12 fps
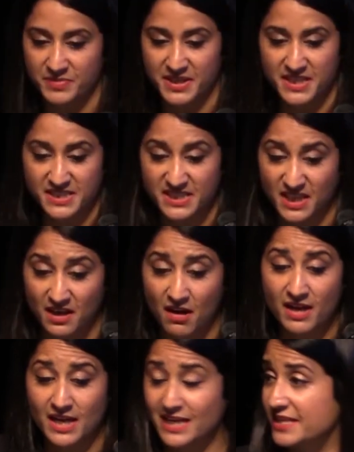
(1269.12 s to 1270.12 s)
Because it's
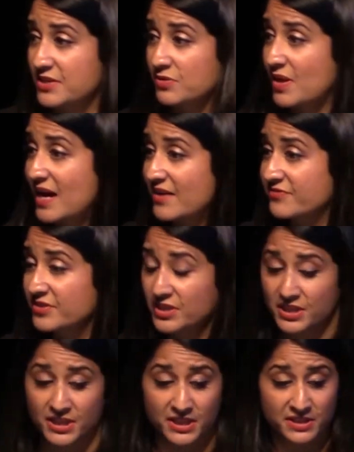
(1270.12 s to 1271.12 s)
unlikely that you'll have
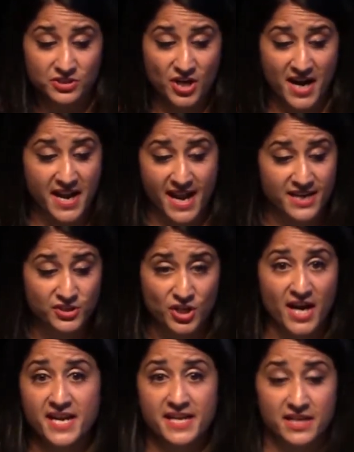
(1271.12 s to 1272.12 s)
any
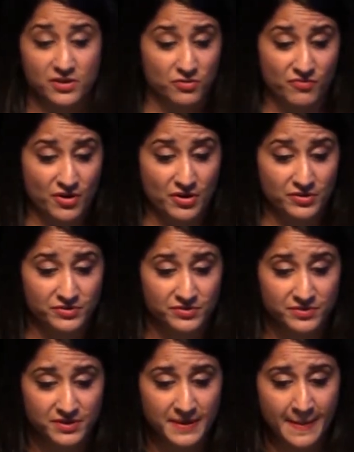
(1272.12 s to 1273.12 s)
training in your role.
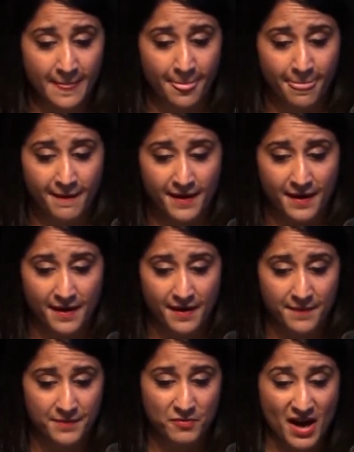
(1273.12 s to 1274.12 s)

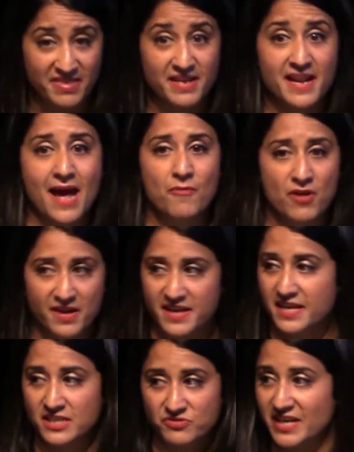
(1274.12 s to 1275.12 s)
Well, I think
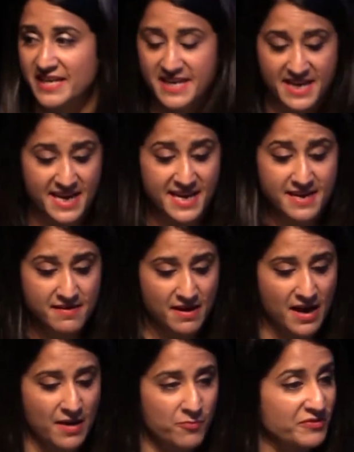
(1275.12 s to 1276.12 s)
networking is really key.
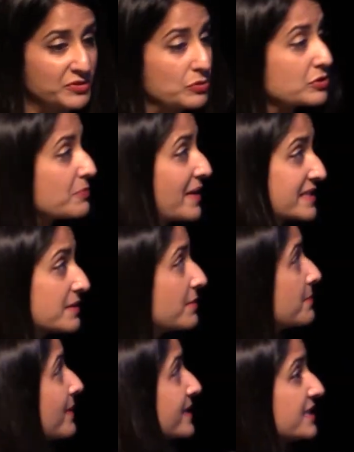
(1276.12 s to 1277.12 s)
We've talked about some of
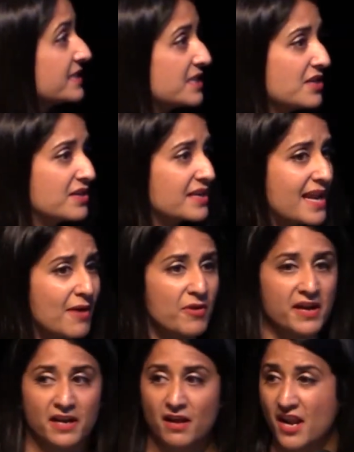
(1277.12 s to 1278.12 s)
the places that you can
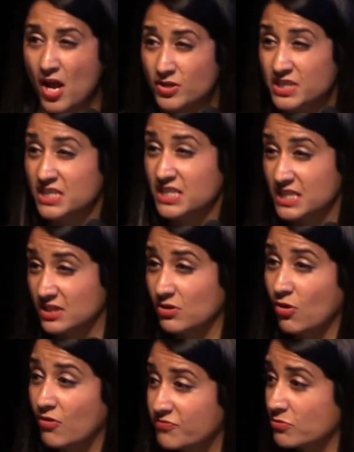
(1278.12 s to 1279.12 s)
network, and I noticed there's a
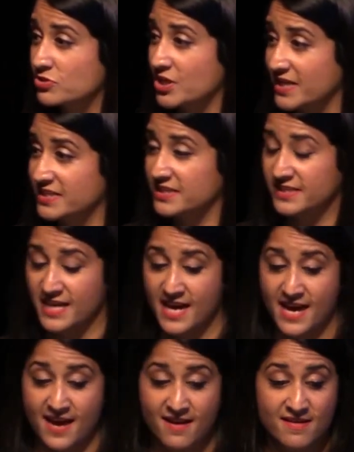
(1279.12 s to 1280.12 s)
lot of contractors
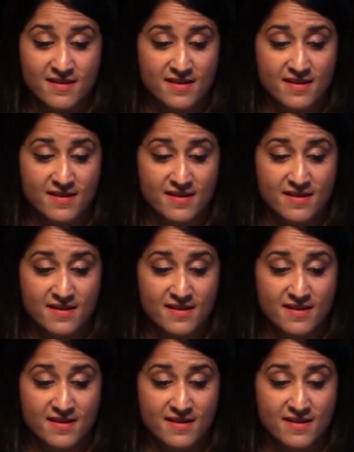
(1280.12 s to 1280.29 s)
there.